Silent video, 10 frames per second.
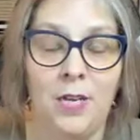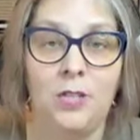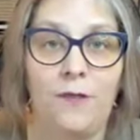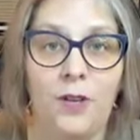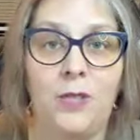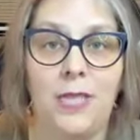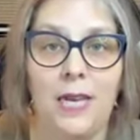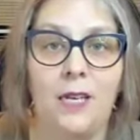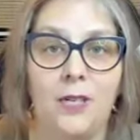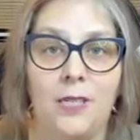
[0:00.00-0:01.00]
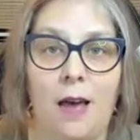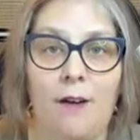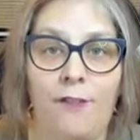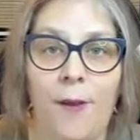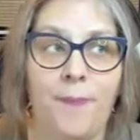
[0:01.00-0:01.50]
So if you say to
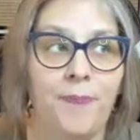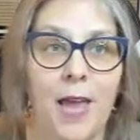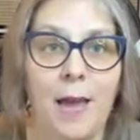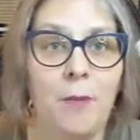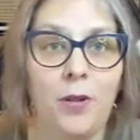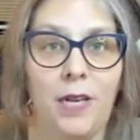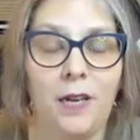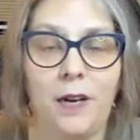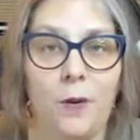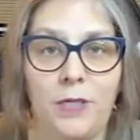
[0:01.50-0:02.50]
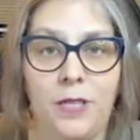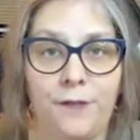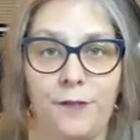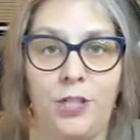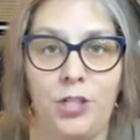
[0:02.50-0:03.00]
yourself, I'm only going to go into
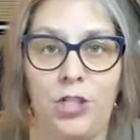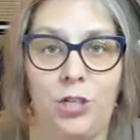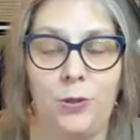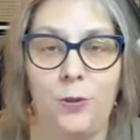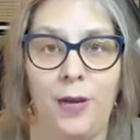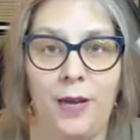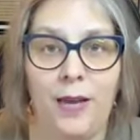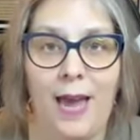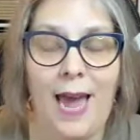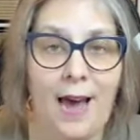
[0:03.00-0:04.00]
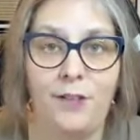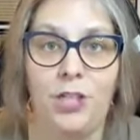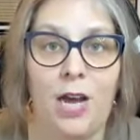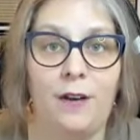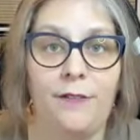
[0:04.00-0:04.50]
the fridge and do half a
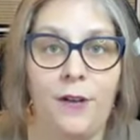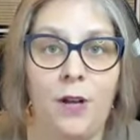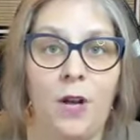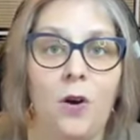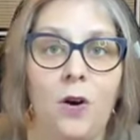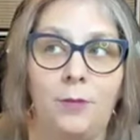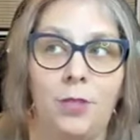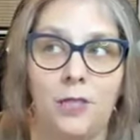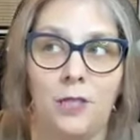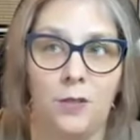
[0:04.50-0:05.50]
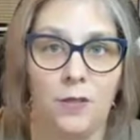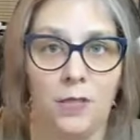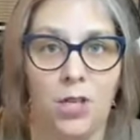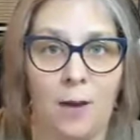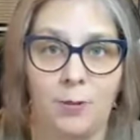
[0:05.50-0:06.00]
shelf, or I'm just going to do
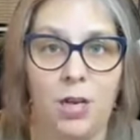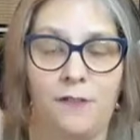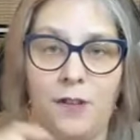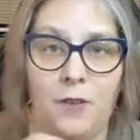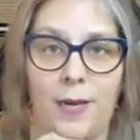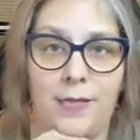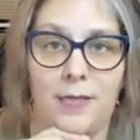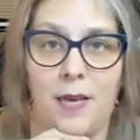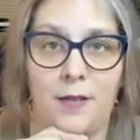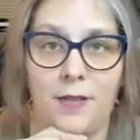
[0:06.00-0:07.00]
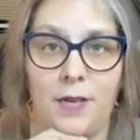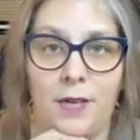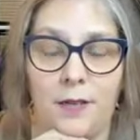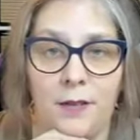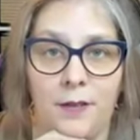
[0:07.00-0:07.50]
the top shelf on the right side of
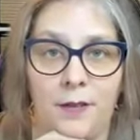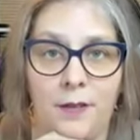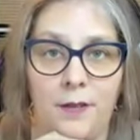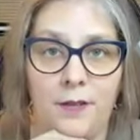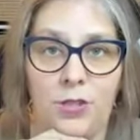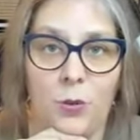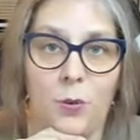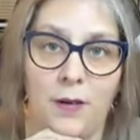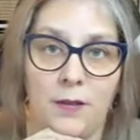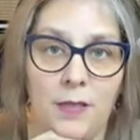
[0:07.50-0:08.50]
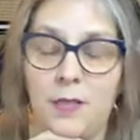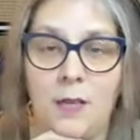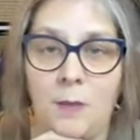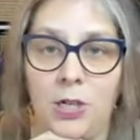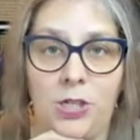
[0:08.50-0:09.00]
the door. That's
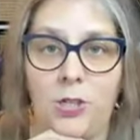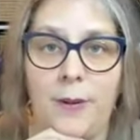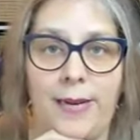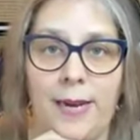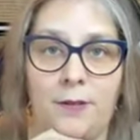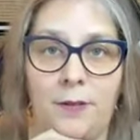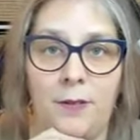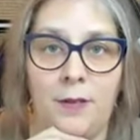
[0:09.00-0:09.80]
all I'm going to do right now.